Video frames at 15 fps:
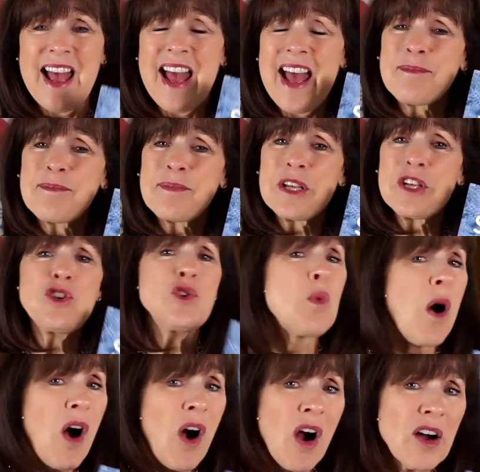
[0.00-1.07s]
And you
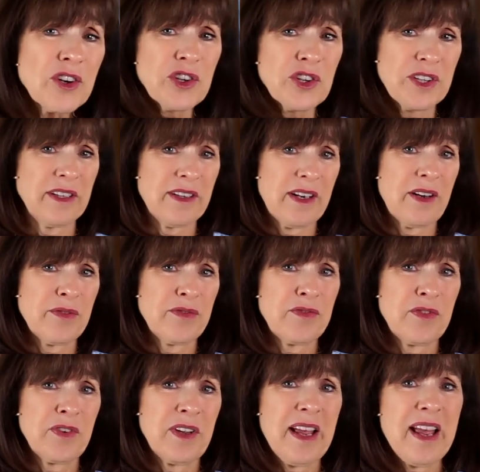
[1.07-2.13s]
are good enough.